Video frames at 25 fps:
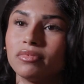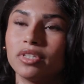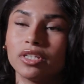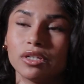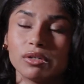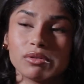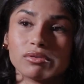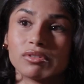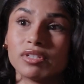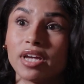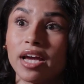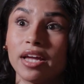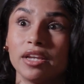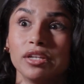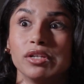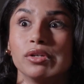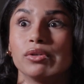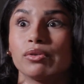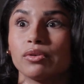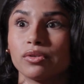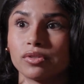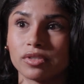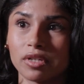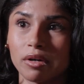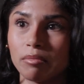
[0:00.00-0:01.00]
10
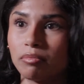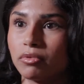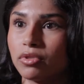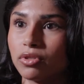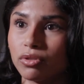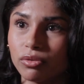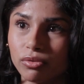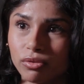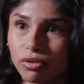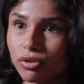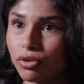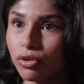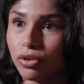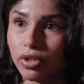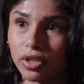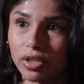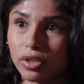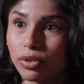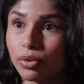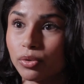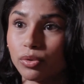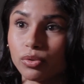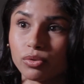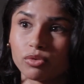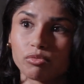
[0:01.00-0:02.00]
euros up to 30
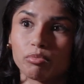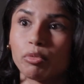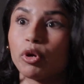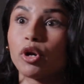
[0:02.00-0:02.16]
euros